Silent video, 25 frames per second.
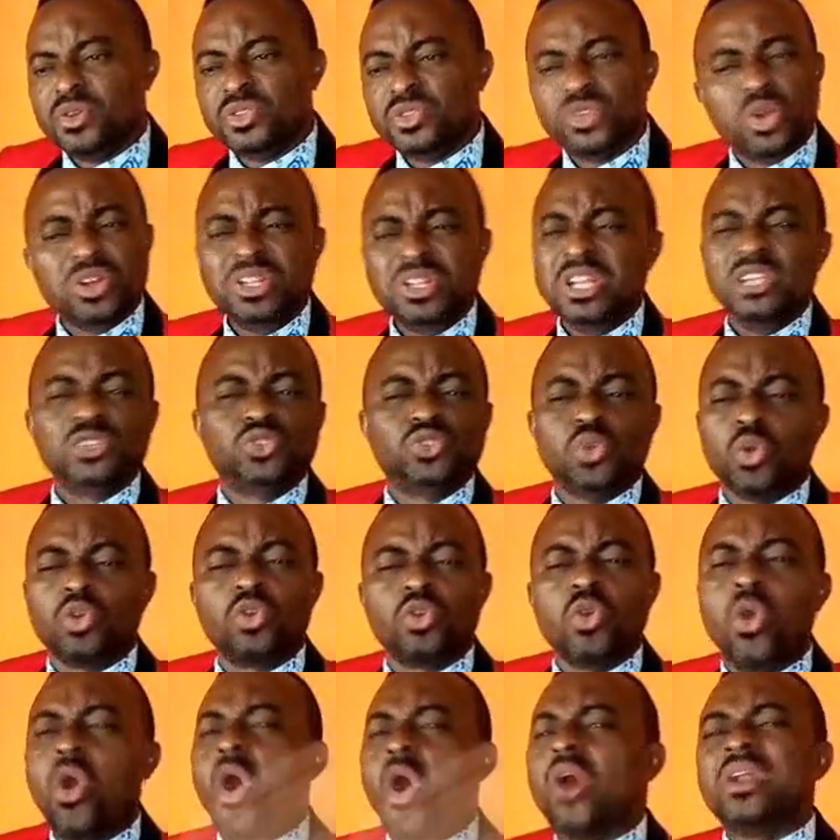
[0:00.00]
You don't need
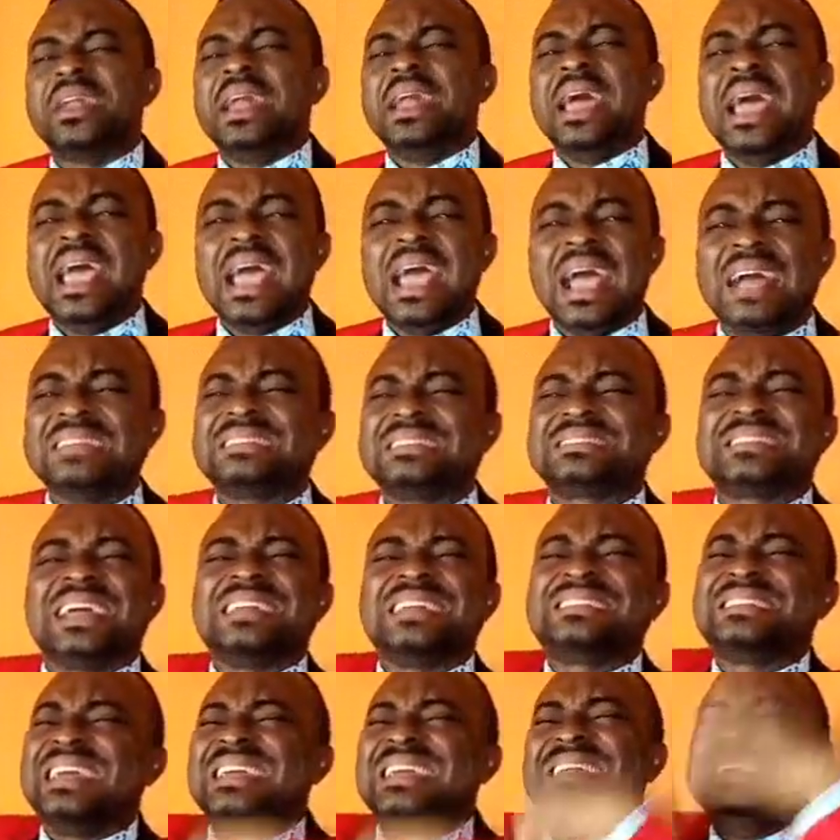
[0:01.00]
to go on air
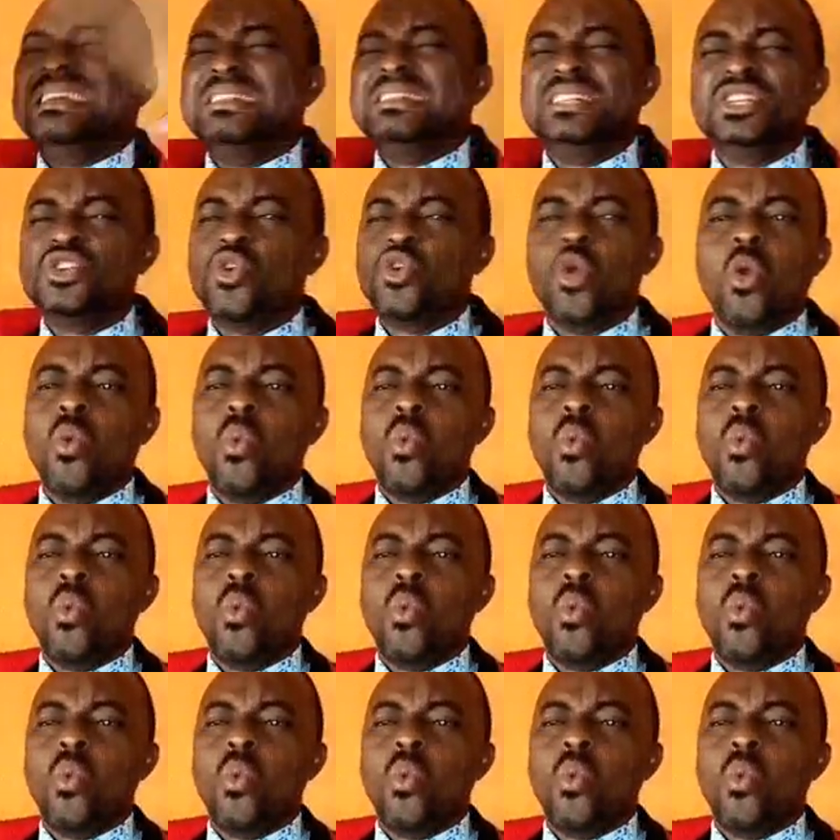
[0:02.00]
and start telling the